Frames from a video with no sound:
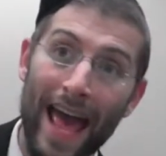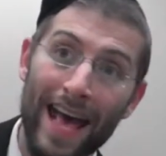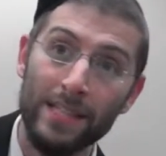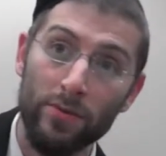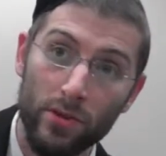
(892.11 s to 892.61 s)

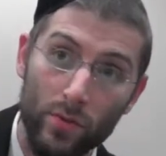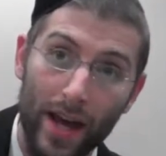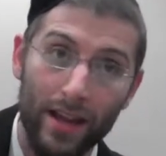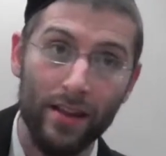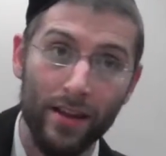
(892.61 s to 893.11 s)
as he was
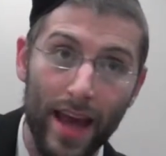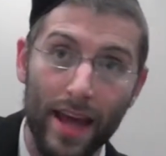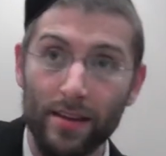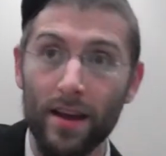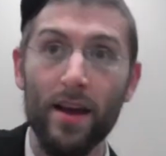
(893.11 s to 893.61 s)
writing the
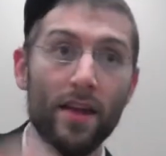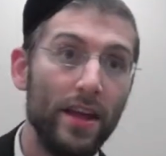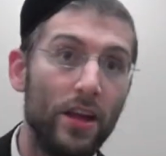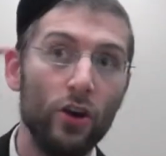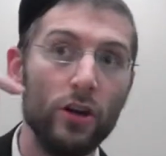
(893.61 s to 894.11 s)
get
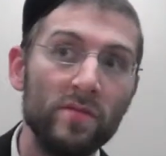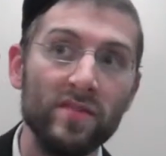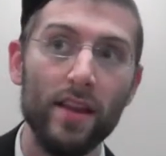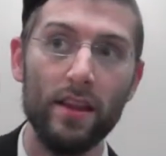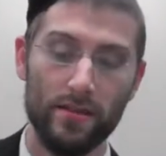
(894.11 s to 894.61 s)
that he heard him
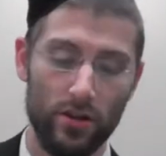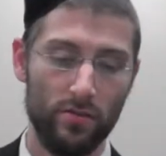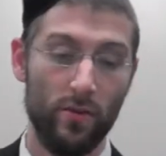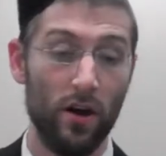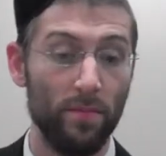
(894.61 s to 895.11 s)
say that it's
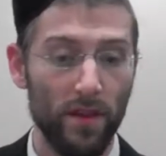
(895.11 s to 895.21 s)
l'shma.